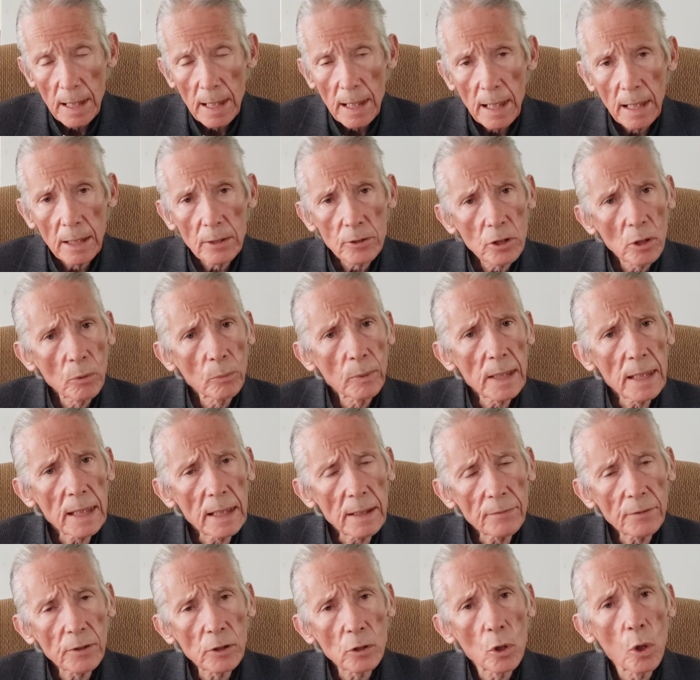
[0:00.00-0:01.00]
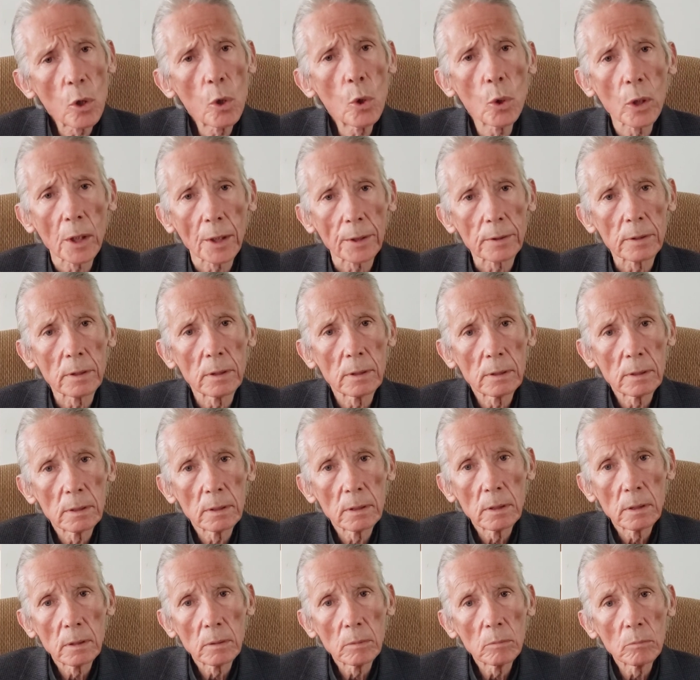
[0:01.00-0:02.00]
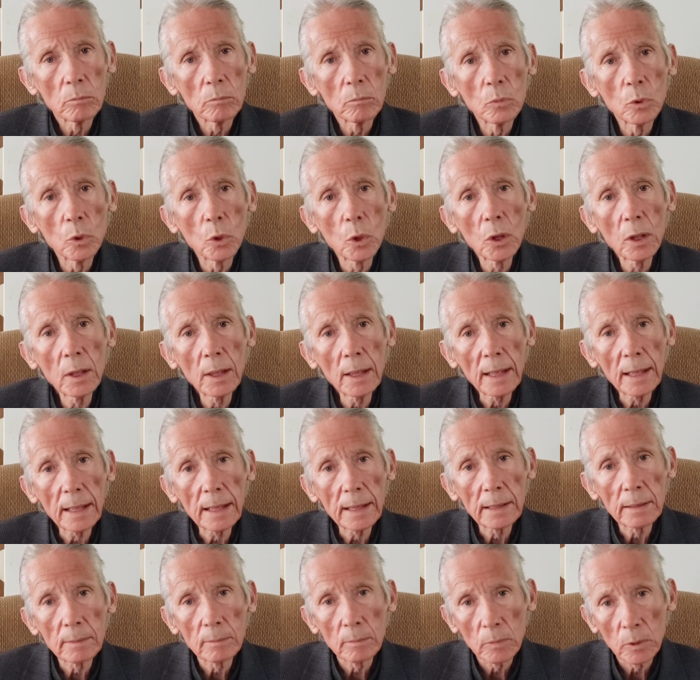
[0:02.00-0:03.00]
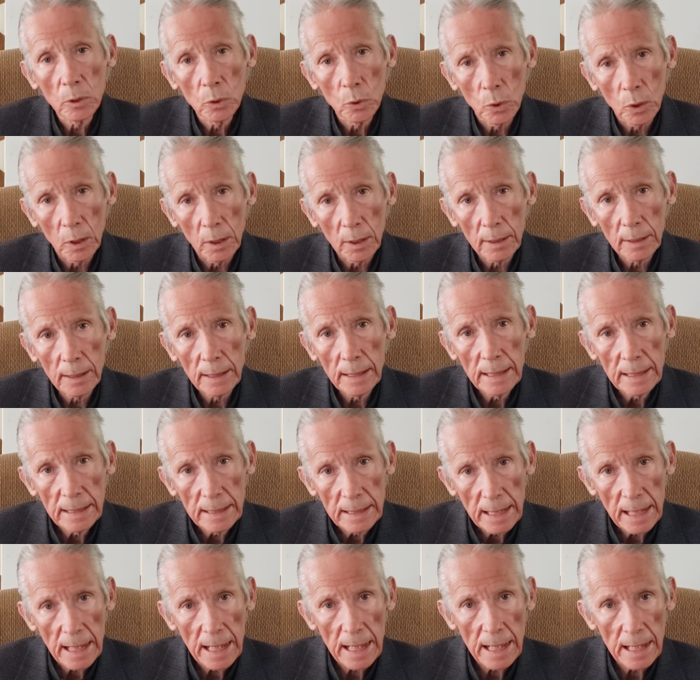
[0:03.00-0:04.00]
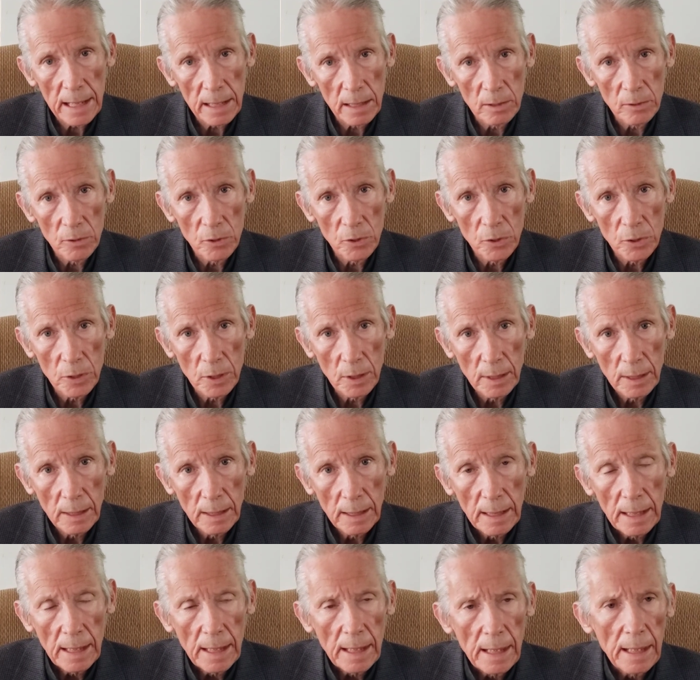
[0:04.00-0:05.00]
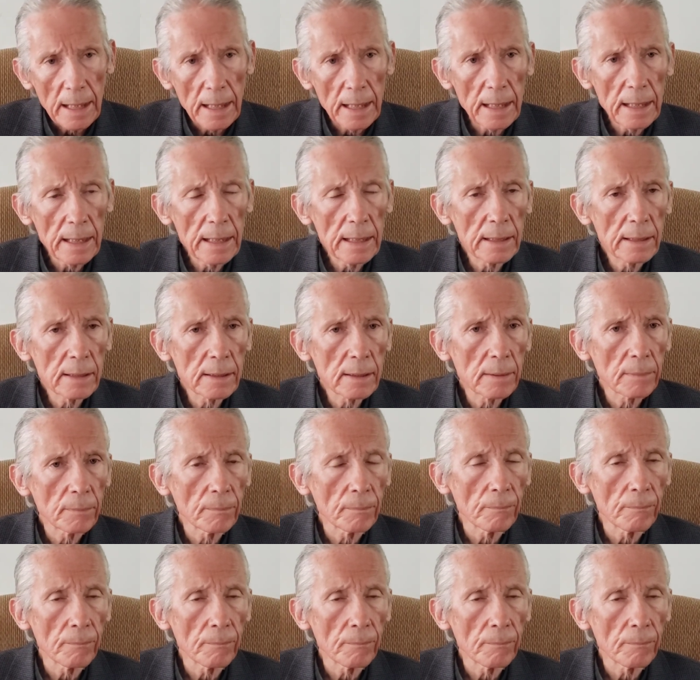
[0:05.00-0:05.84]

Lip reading: And so we have the court more and more engaged in